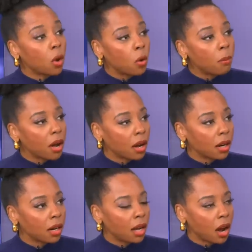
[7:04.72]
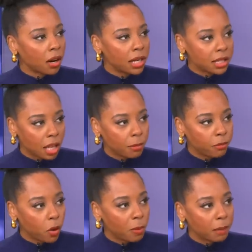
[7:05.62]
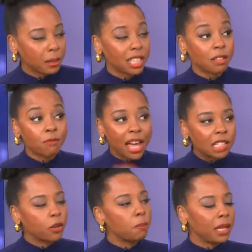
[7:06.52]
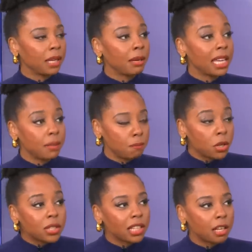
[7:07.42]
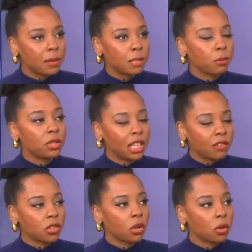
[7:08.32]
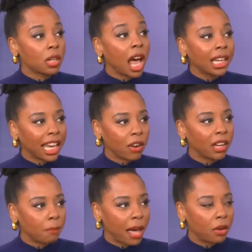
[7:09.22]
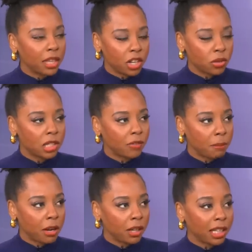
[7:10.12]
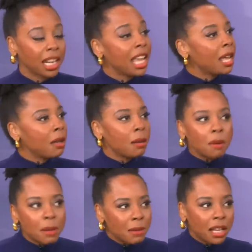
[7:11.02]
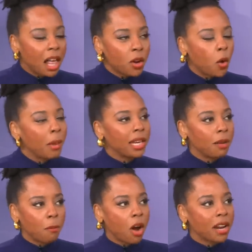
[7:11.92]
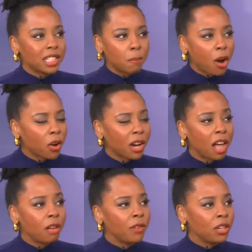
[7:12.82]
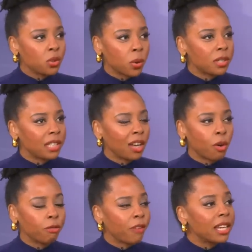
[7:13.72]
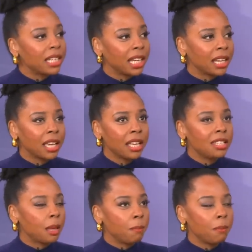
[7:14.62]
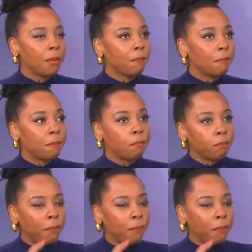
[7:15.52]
Omar are Islamophobic because the fact of her being Muslim is perceived as her not caring about the interests of American. Ilhan Omar isn't part of endorsing or funding some Mm-hmm.